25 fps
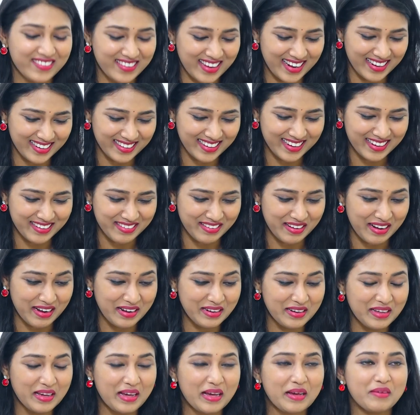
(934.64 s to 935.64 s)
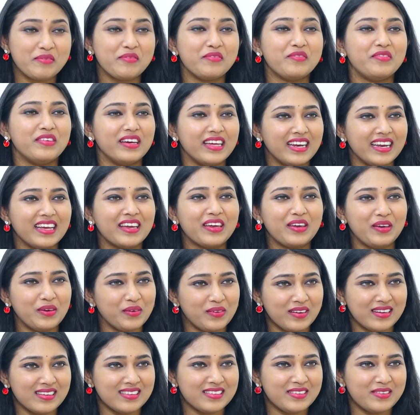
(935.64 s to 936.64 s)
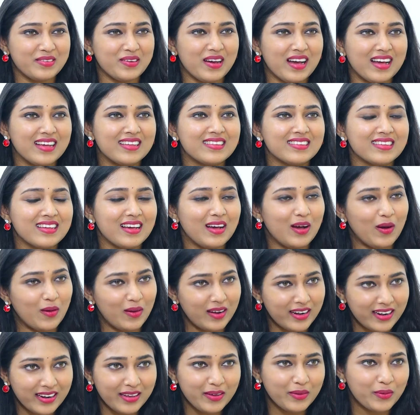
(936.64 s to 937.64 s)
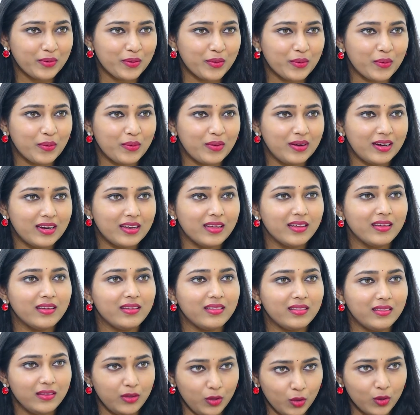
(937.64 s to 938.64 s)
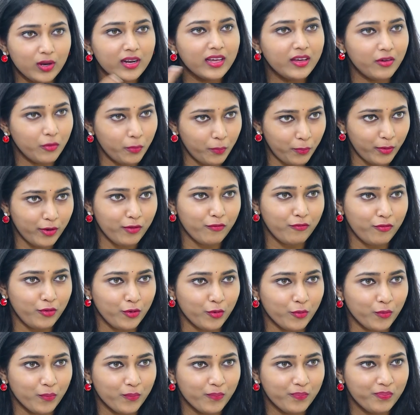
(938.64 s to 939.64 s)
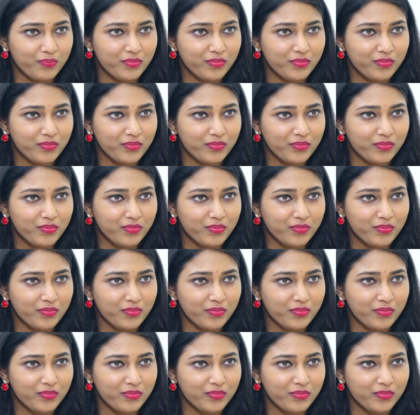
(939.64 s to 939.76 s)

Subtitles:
said that right. I'm very curious to ask. Already you told you'll give preview.